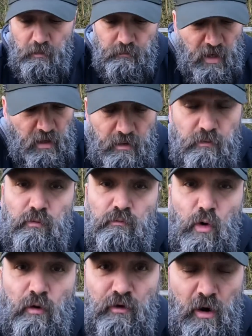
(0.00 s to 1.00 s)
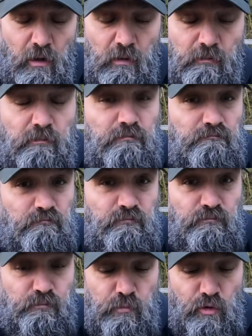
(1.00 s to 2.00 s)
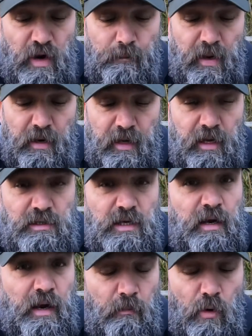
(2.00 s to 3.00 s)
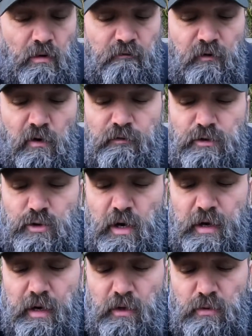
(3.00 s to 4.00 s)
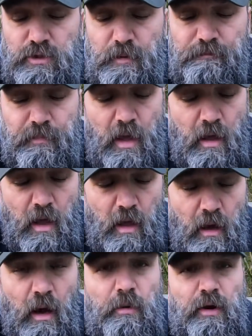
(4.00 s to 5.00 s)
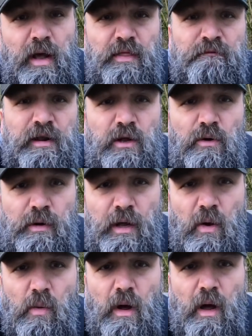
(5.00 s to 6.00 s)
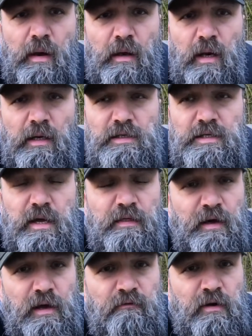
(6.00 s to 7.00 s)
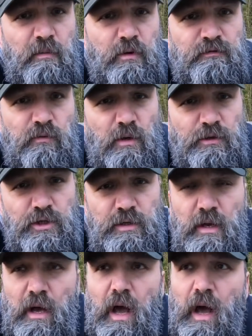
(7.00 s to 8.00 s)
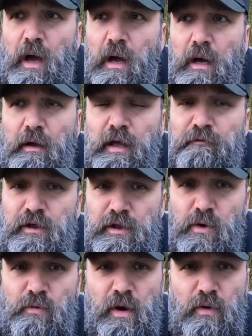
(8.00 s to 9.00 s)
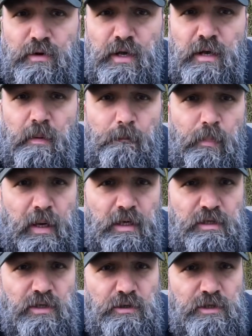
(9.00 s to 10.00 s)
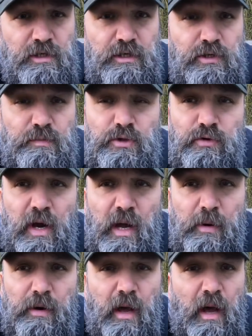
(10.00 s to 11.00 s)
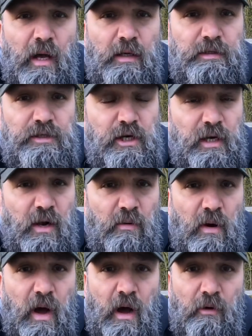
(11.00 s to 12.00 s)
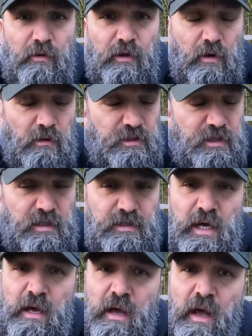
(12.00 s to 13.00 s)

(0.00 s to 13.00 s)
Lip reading: Yeah, overall, great bit of kit, and I'm looking forward to trying it out. I'm going to end the video now, and I'd like to say thank you very much for watching. If you're new around here, please consider subscribing and checking out our other content.